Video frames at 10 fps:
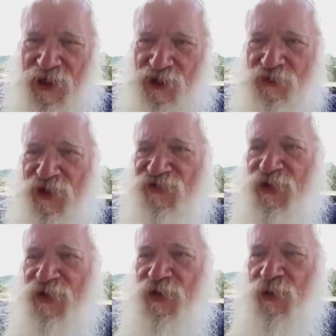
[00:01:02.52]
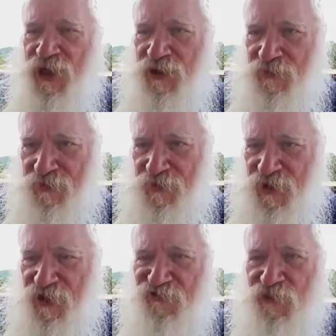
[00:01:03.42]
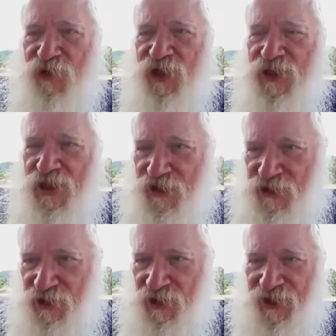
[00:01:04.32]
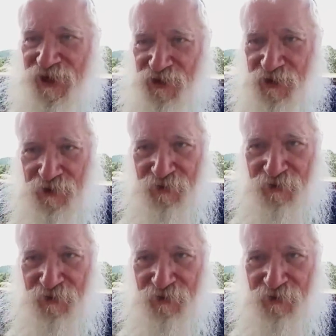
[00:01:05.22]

he's reviewing the forty years in the desert,